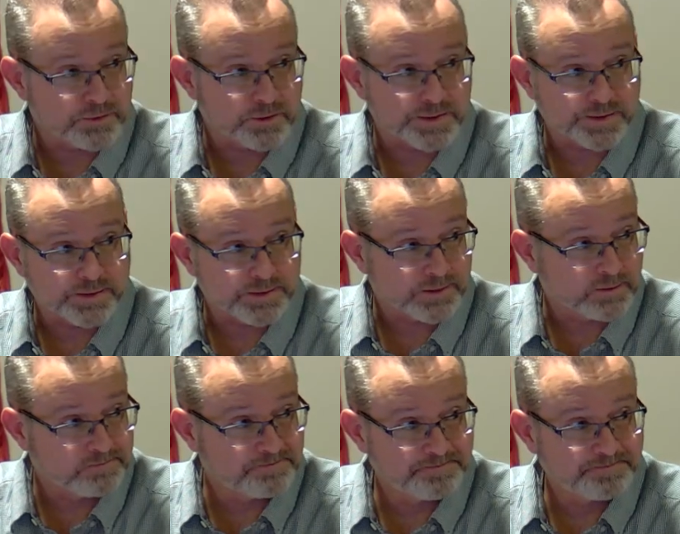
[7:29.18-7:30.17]
the trustees yet.
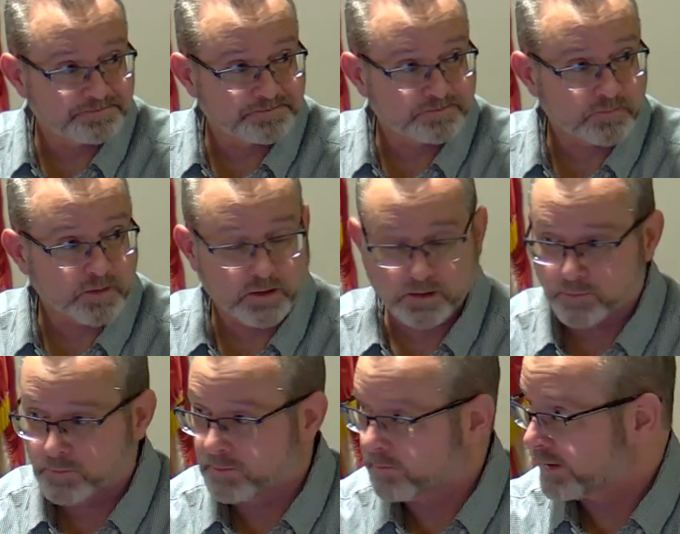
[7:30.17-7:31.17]

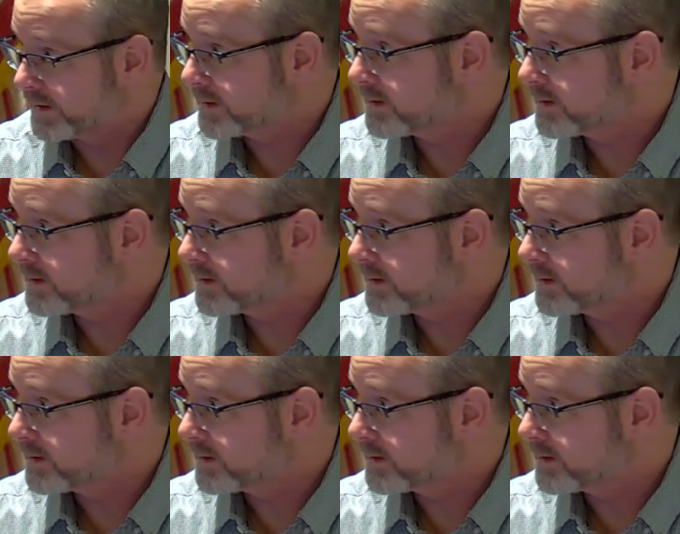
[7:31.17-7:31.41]
Mike